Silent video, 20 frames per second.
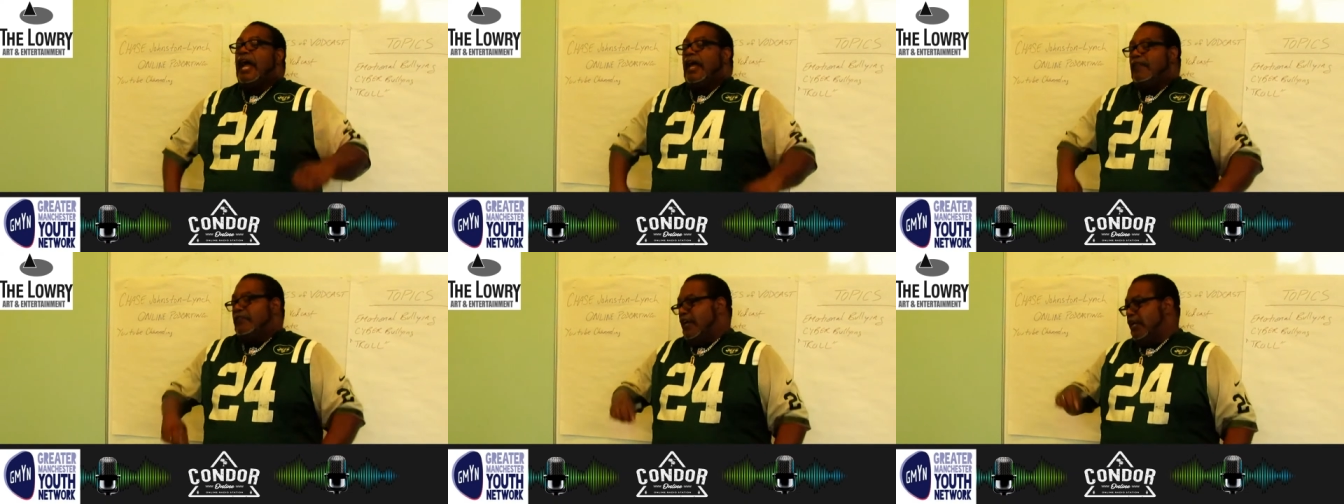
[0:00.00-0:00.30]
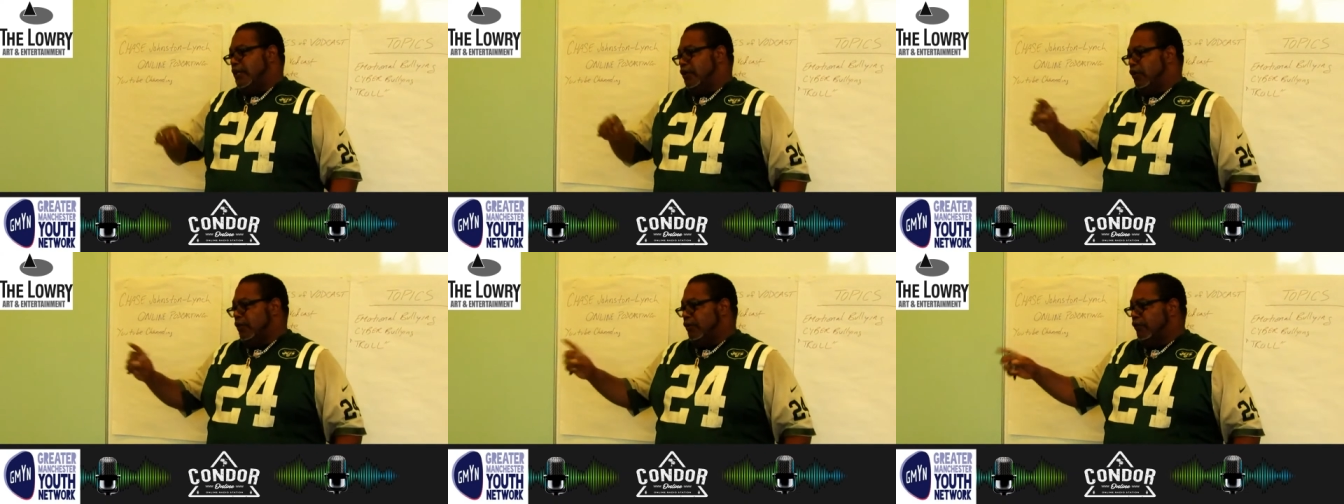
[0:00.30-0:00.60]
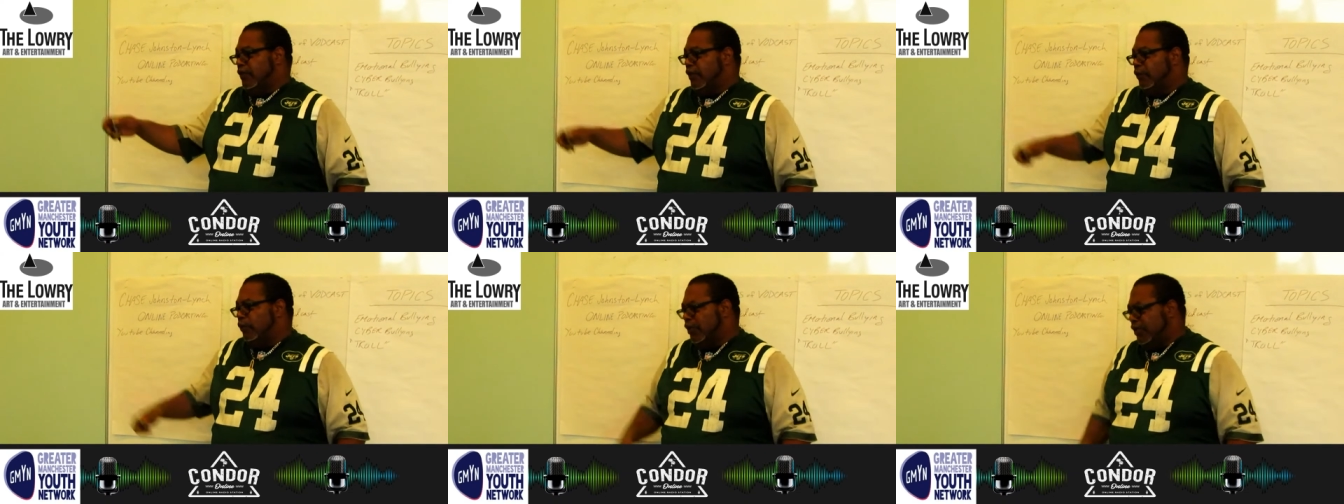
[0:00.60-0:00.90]
And then on the
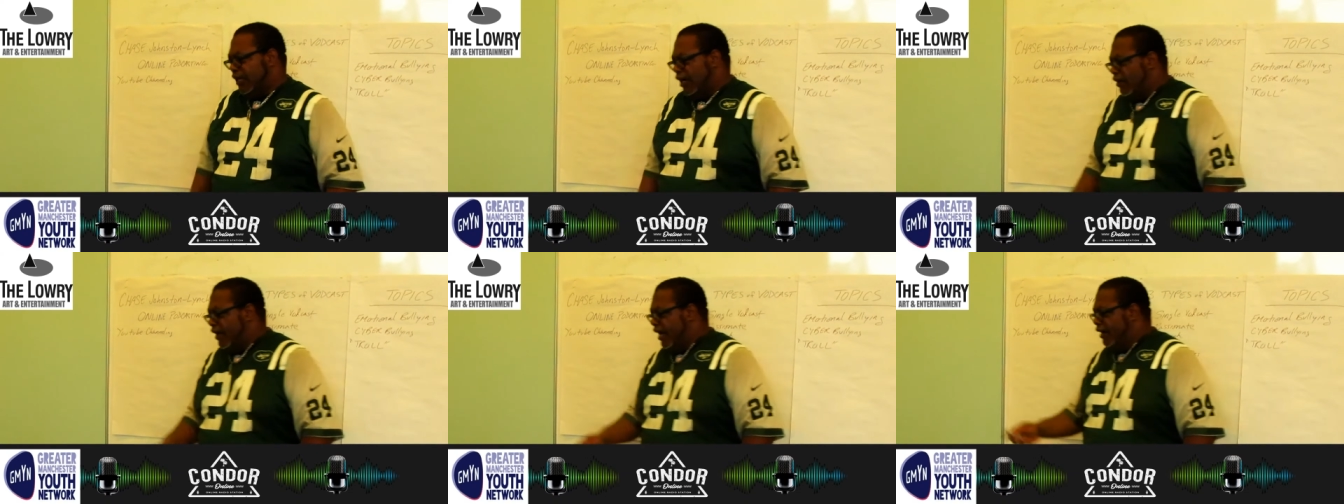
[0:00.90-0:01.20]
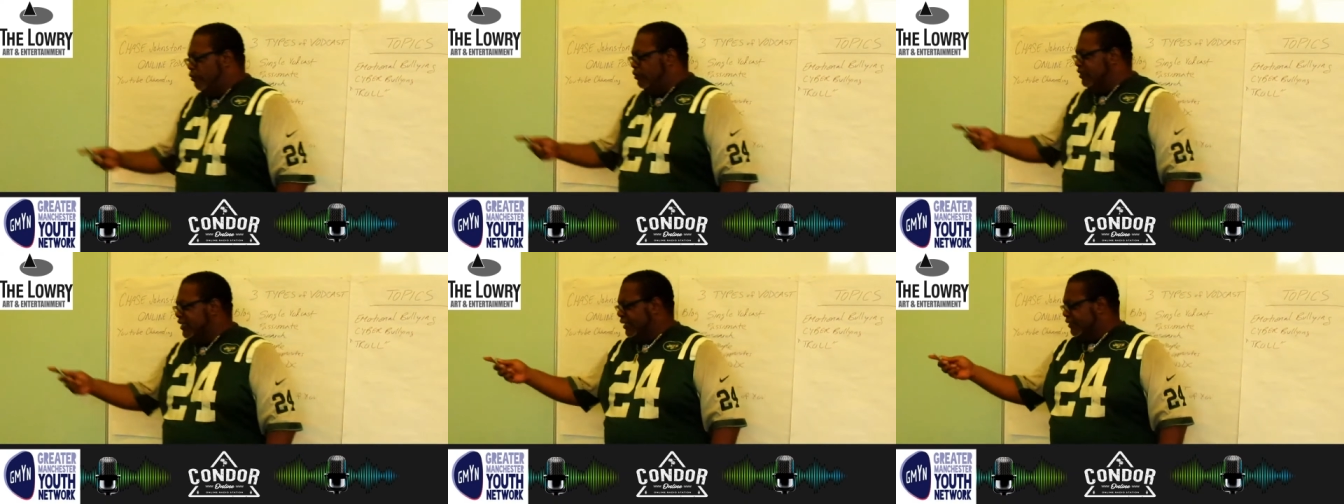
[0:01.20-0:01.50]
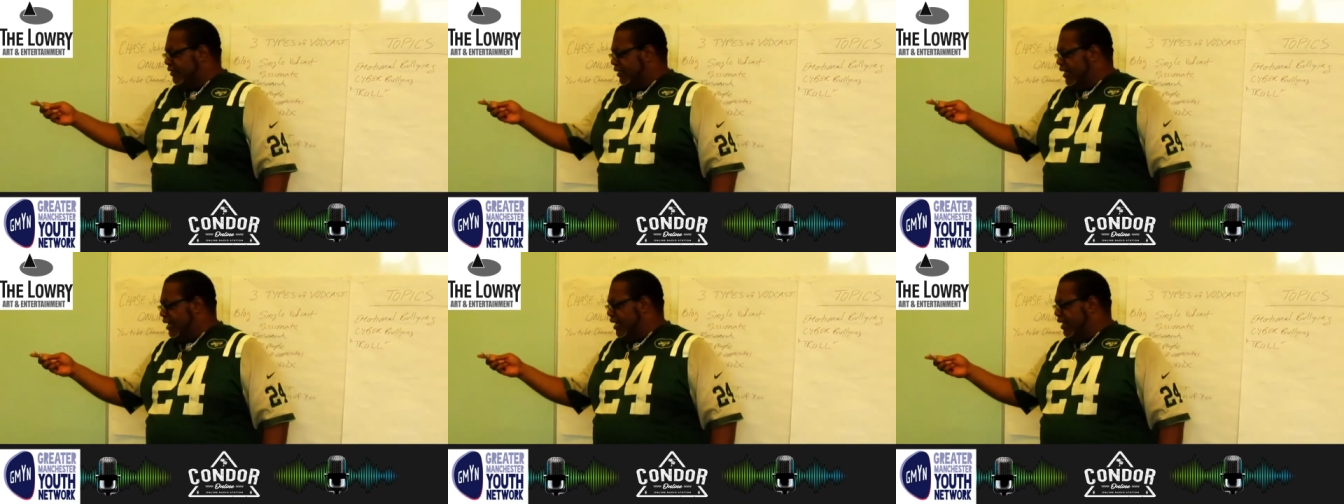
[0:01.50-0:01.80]
real one, all right, who's
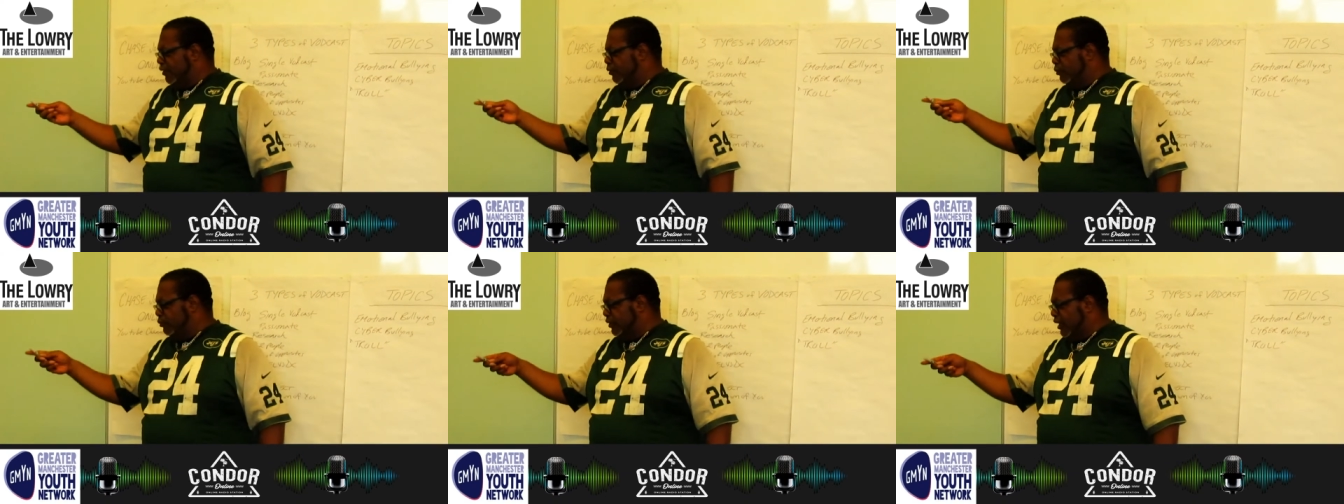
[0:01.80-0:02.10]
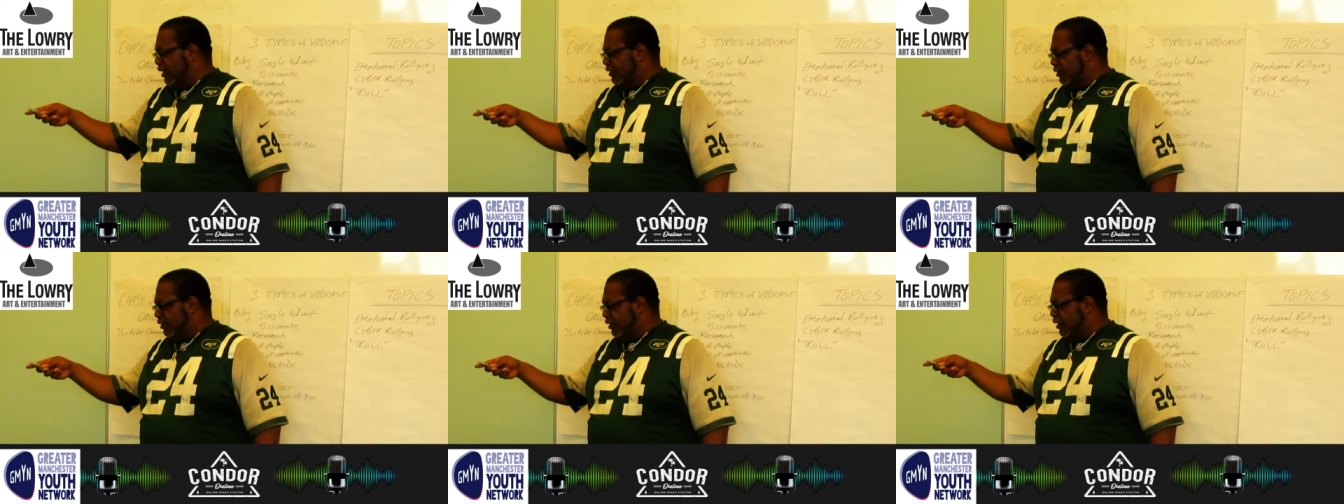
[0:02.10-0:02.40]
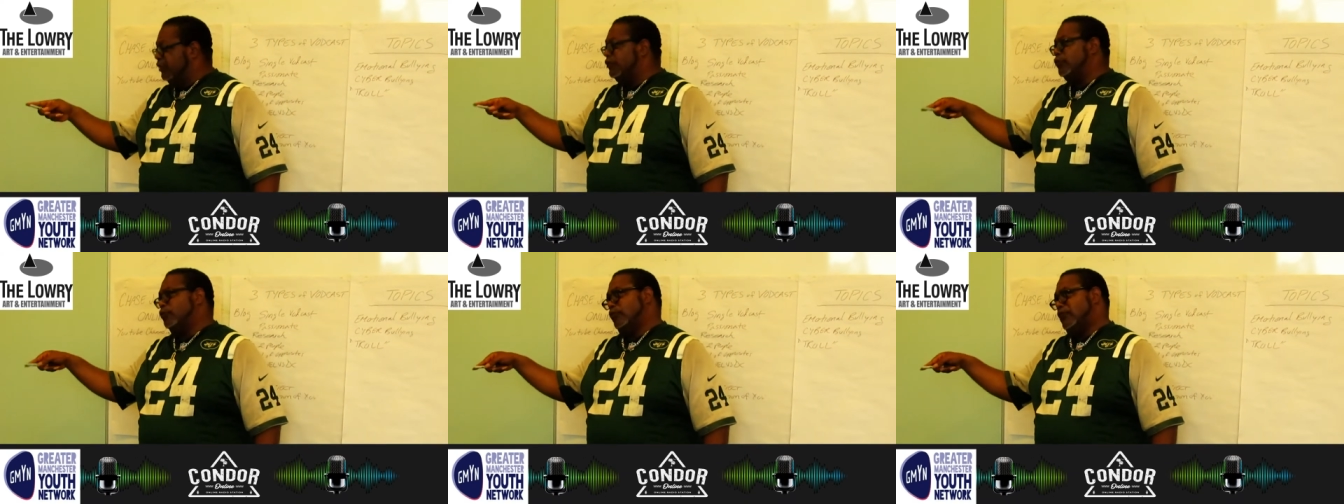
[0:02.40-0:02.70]
got the real? Who's got the
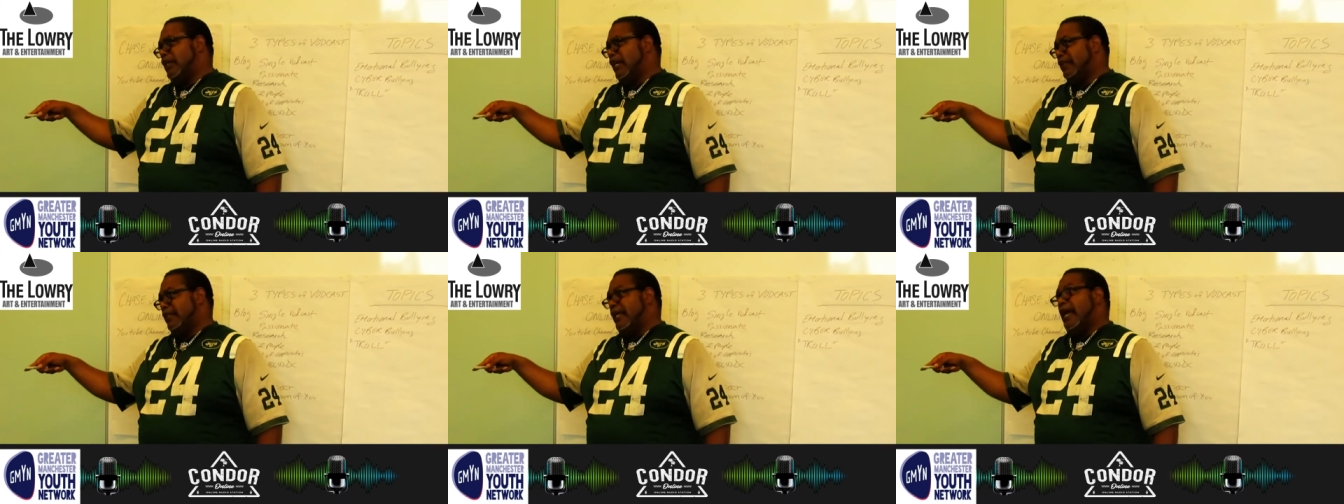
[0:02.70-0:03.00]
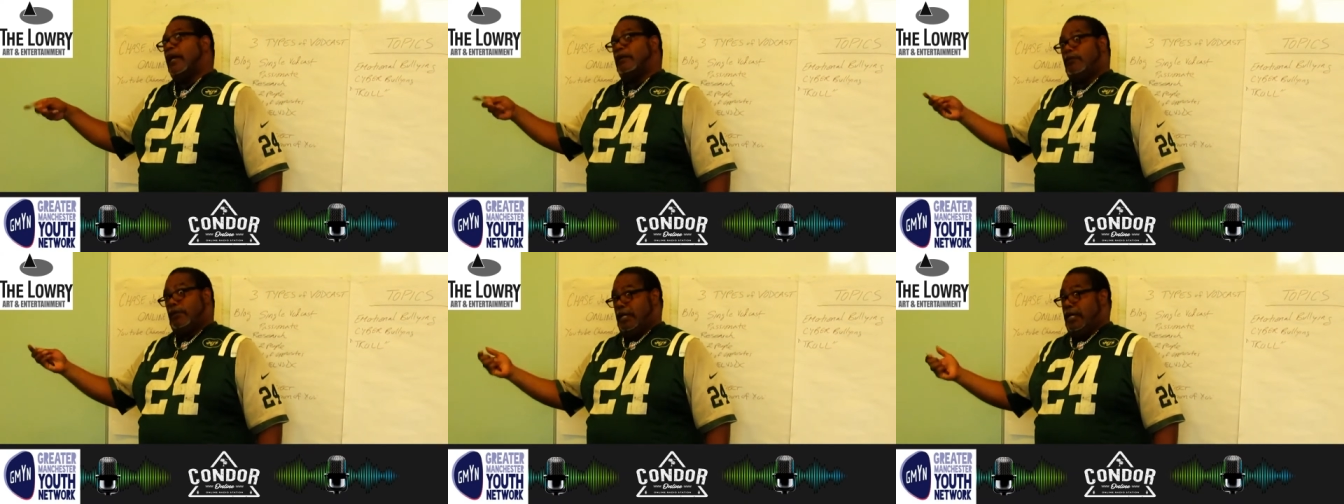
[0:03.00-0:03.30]
this? Who's got that?